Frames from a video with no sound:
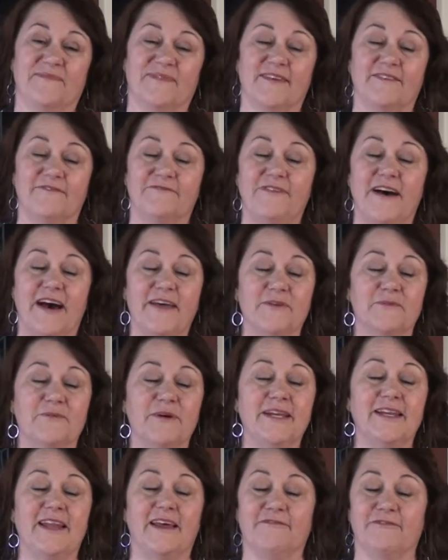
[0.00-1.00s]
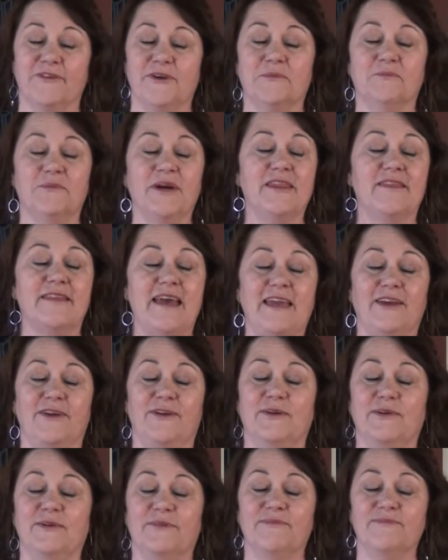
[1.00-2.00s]
Father, we love you and we thank
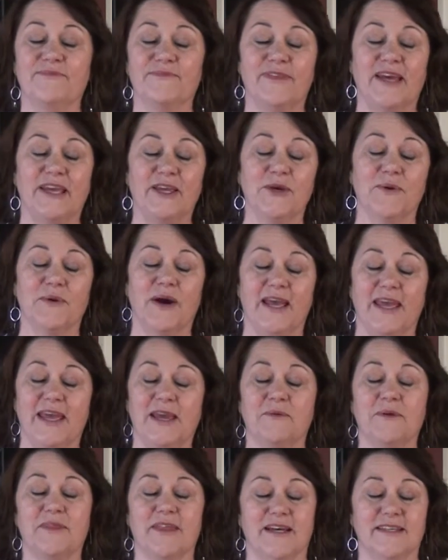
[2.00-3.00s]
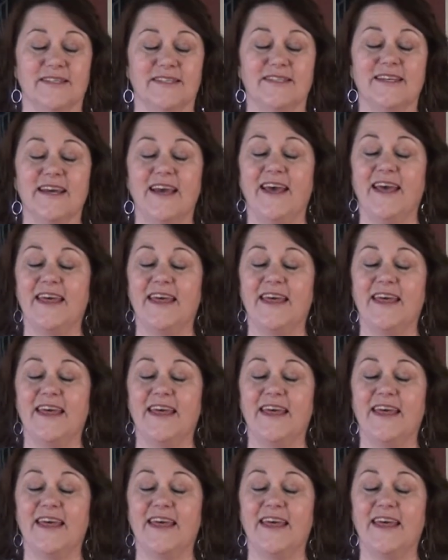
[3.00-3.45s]
you that you are here with us,